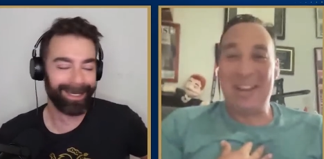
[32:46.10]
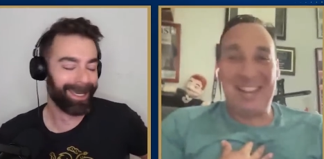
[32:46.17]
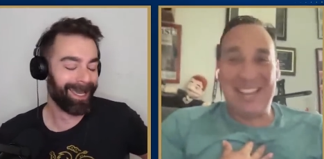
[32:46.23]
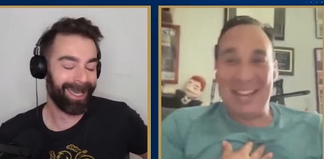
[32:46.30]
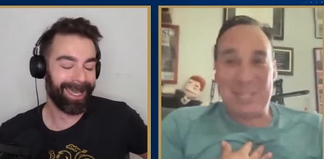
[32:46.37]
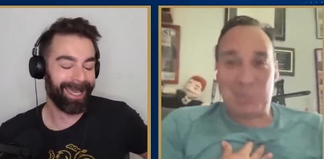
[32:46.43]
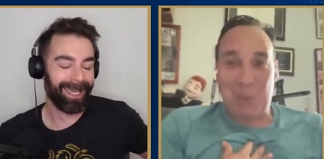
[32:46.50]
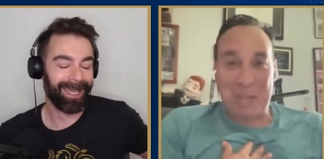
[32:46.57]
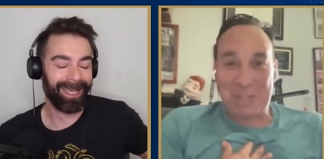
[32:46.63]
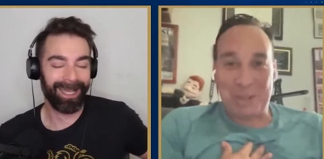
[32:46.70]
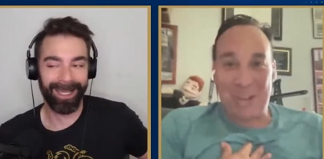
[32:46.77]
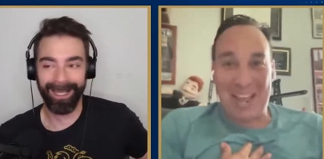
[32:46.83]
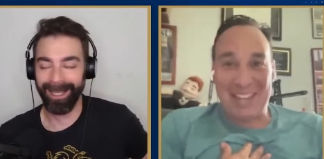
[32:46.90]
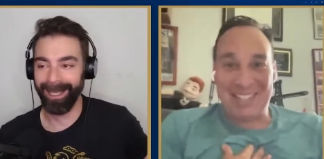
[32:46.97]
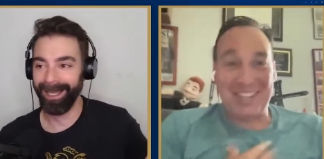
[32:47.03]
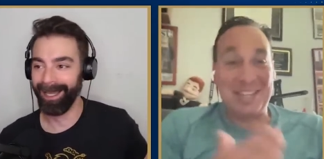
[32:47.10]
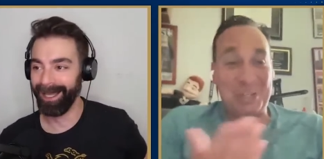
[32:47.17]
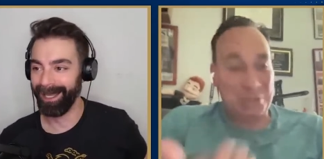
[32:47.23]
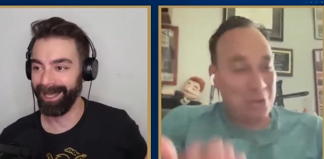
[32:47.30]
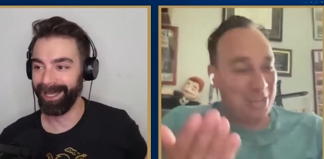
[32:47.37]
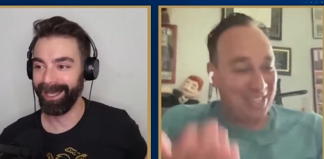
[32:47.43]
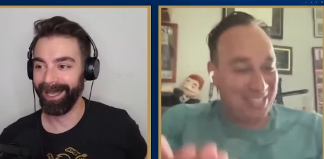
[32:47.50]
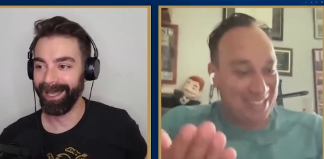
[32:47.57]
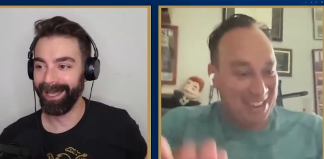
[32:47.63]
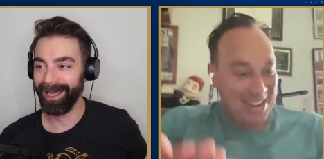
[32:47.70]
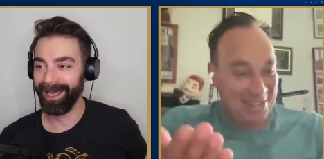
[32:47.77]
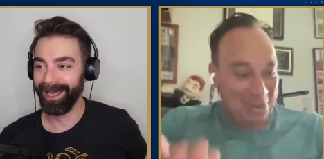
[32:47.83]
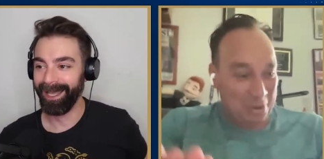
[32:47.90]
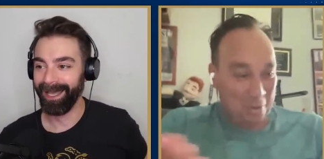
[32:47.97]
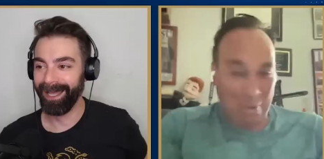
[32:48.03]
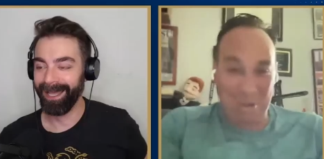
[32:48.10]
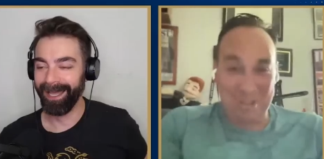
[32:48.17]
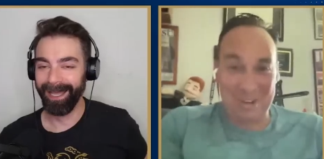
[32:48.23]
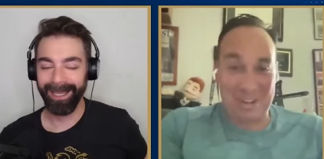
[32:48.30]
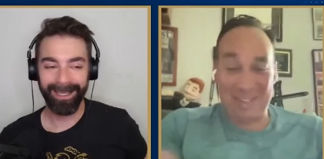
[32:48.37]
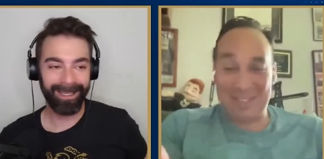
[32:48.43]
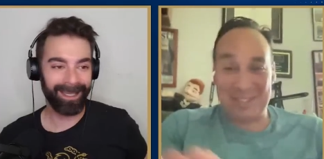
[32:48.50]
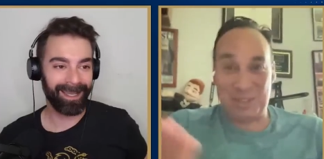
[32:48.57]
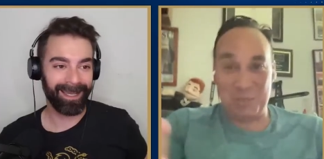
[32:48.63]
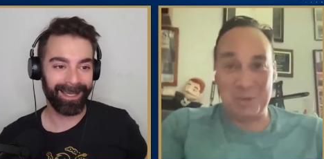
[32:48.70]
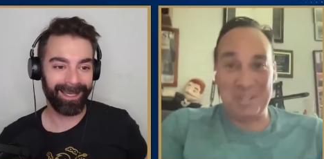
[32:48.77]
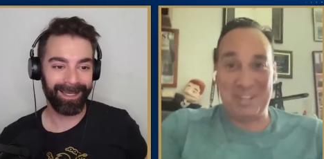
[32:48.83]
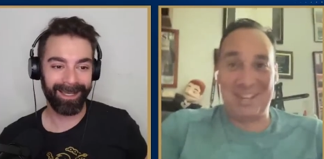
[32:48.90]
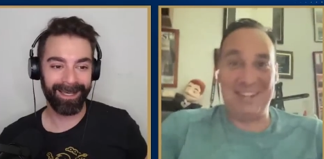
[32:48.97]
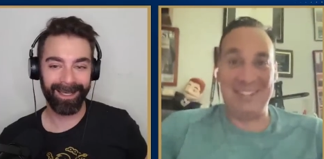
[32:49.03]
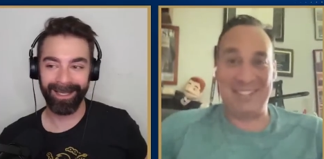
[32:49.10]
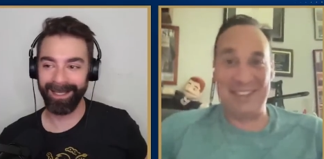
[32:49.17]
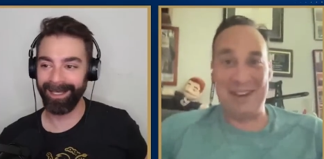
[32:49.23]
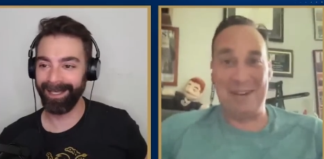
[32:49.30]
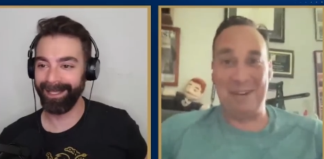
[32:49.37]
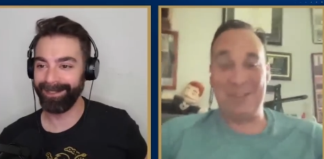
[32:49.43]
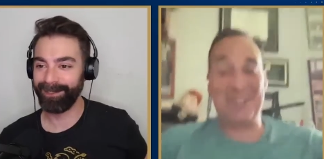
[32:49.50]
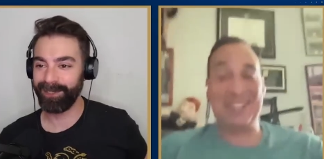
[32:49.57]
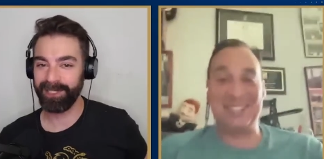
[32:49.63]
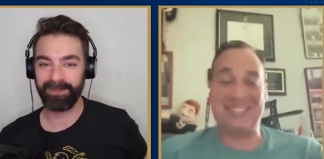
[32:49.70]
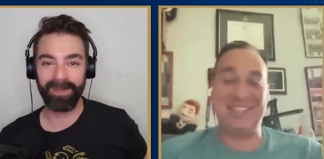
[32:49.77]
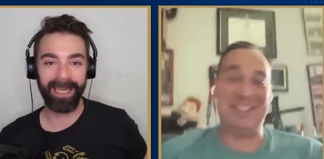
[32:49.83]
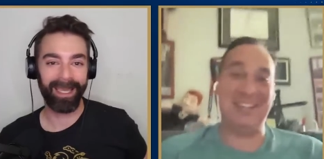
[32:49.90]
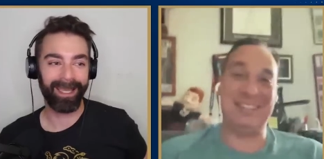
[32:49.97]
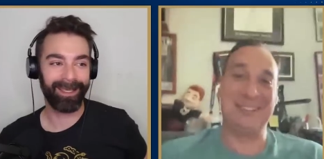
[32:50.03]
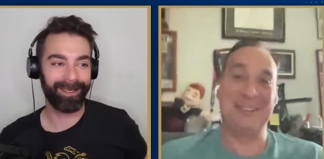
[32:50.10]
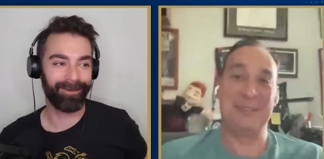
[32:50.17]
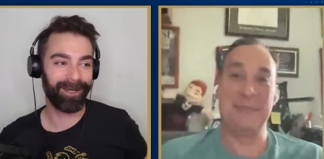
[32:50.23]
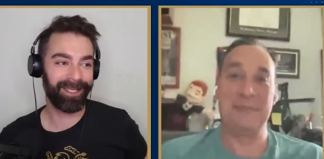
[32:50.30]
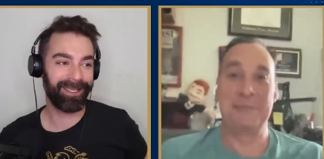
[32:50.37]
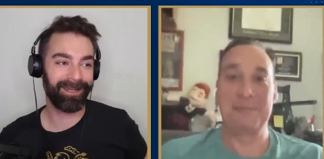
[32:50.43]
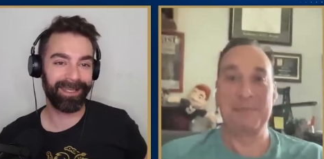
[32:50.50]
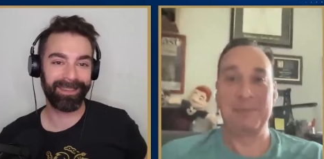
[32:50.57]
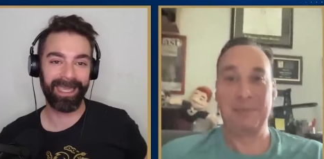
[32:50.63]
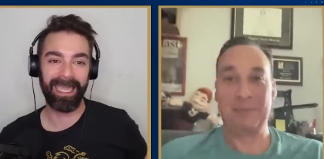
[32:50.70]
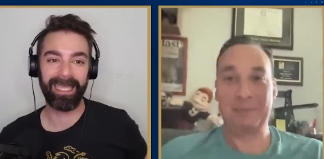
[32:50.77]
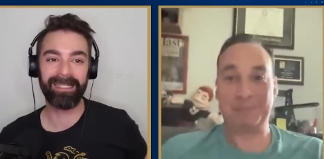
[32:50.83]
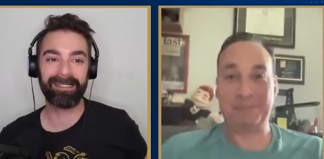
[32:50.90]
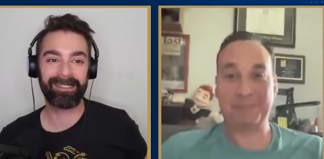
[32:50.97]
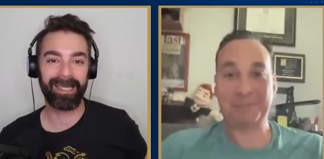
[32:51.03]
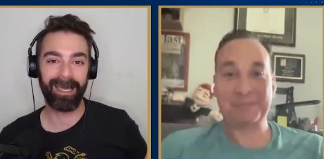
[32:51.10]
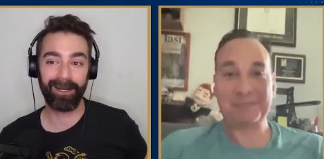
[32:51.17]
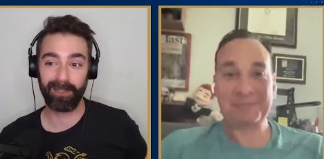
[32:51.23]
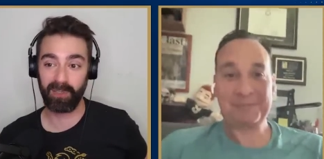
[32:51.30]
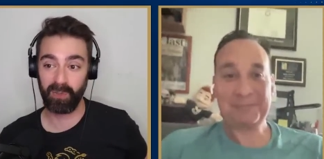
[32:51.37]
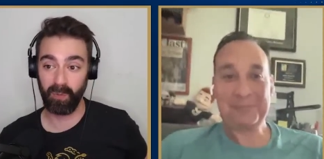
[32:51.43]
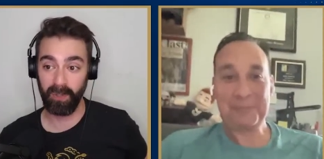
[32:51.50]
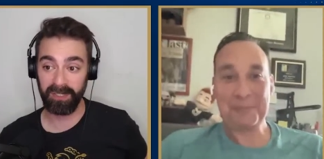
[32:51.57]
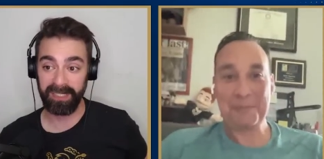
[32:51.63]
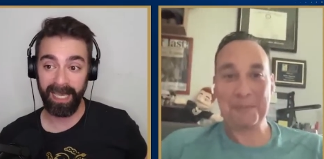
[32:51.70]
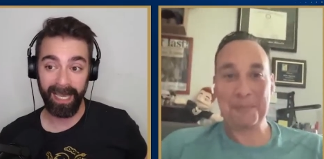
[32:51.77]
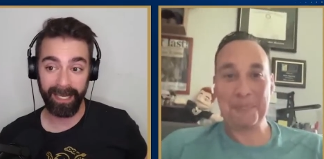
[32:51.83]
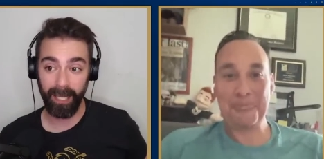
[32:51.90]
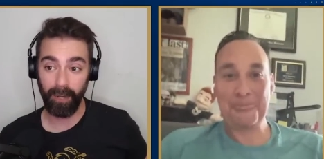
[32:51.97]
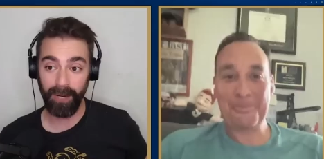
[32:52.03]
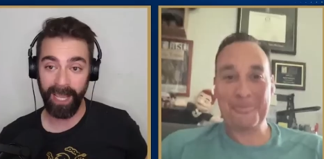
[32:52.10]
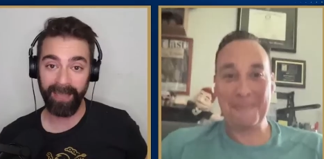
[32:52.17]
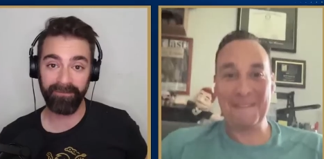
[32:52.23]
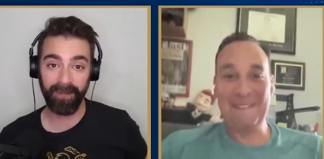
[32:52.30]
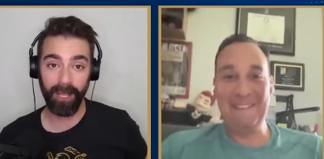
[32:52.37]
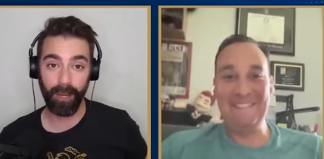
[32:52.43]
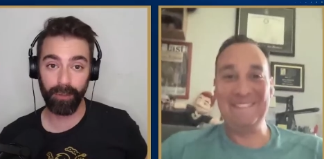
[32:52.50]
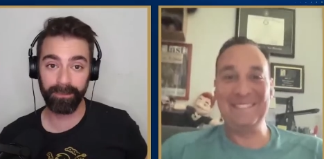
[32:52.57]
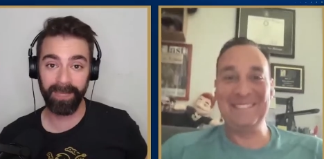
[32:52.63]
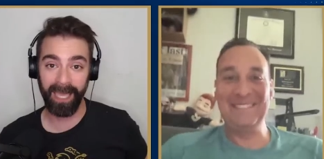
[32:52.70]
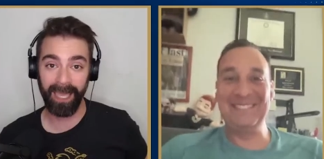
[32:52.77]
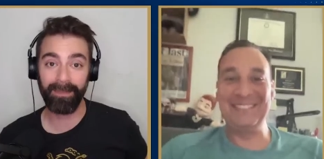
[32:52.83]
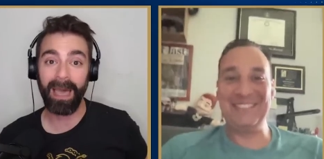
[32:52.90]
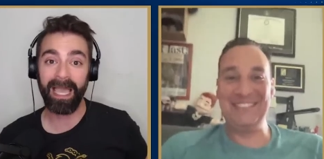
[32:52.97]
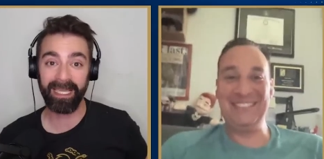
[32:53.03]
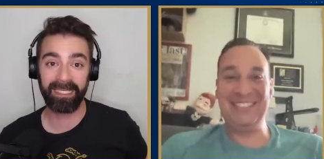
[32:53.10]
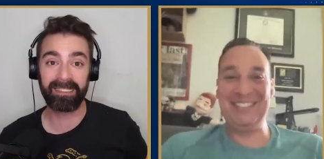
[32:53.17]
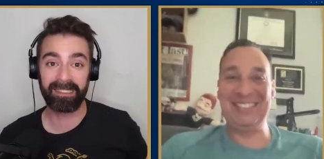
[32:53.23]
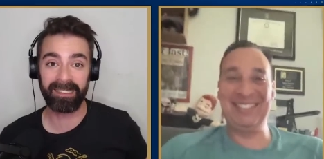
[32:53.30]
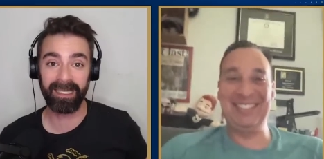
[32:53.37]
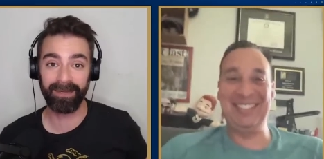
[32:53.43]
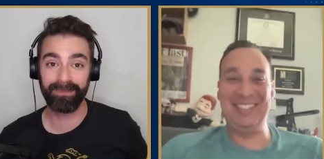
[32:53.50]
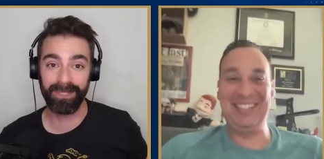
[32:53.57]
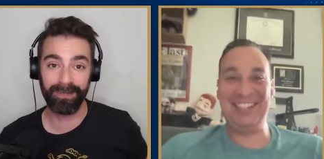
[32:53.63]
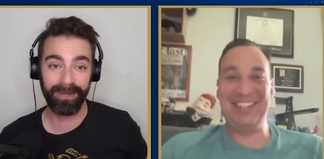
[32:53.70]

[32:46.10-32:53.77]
Speaker 1: didn't get special access. You can see it at the New Orleans at the yeah. King Center. You uh, Trust
Speaker 2: me, you you need the insider source. I go to every home game. I can see him